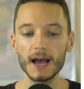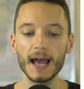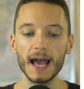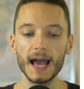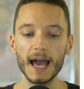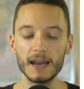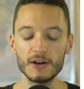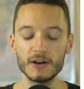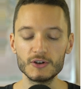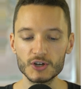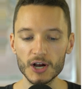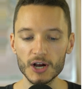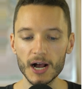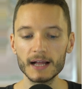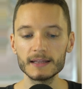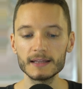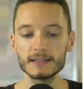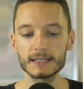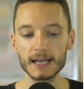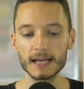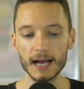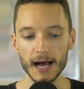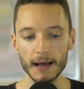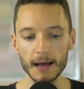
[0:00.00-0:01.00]
at
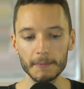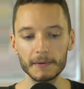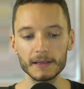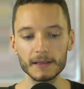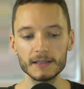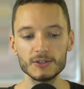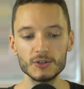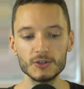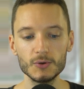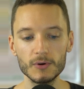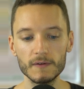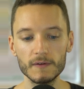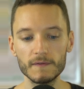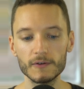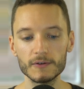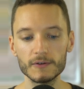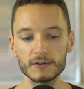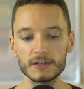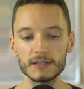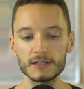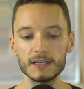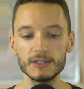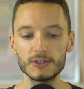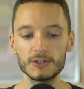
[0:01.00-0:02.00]
Johns Hopkins
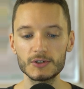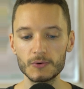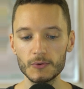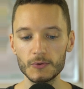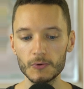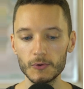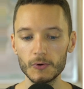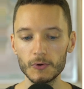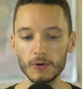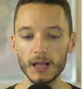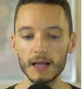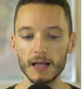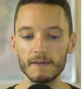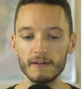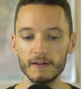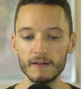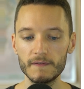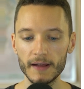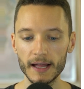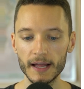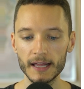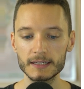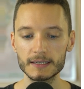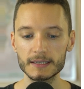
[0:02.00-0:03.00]
University School of
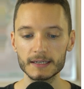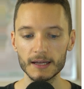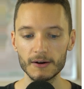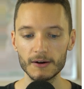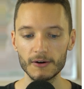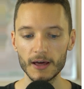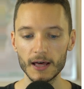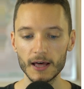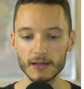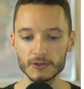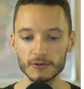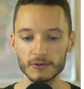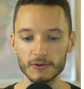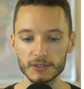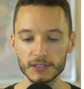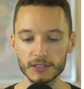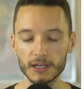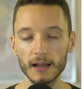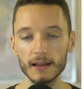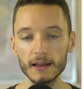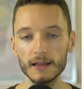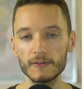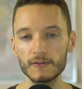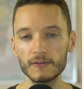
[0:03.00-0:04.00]
Advanced International
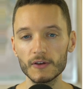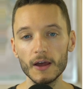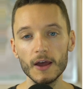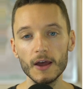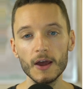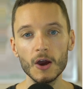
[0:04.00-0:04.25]
Studies,